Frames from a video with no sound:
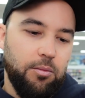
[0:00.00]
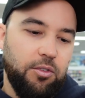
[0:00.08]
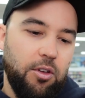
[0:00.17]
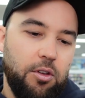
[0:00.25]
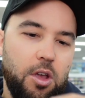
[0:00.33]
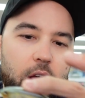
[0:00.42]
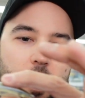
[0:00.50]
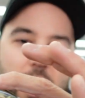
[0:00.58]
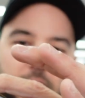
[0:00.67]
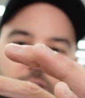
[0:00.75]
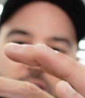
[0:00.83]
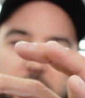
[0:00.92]
So
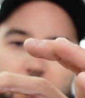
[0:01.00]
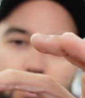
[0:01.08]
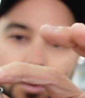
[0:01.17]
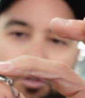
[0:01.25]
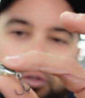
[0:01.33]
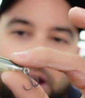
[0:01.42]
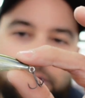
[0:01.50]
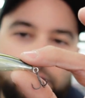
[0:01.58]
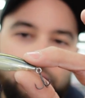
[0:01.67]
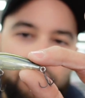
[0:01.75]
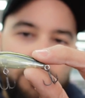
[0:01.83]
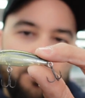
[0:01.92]
as that lure
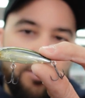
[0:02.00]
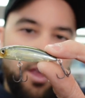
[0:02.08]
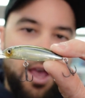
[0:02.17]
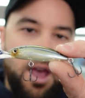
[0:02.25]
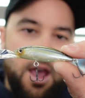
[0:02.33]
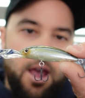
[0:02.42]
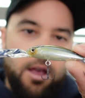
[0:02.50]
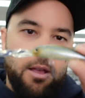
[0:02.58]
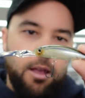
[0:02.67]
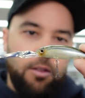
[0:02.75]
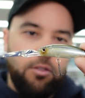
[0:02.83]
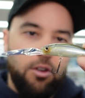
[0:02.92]
travels through the air,
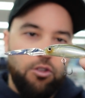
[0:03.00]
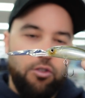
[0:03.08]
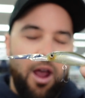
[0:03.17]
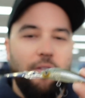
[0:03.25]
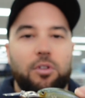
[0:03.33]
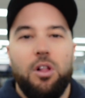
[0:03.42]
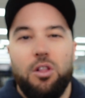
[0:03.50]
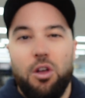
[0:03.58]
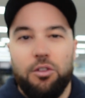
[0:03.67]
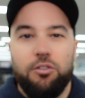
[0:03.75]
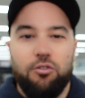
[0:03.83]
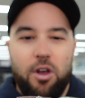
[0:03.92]
it's going to travel a
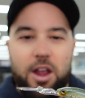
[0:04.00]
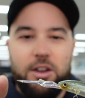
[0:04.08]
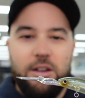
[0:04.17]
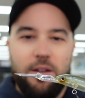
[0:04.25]
lot straighter.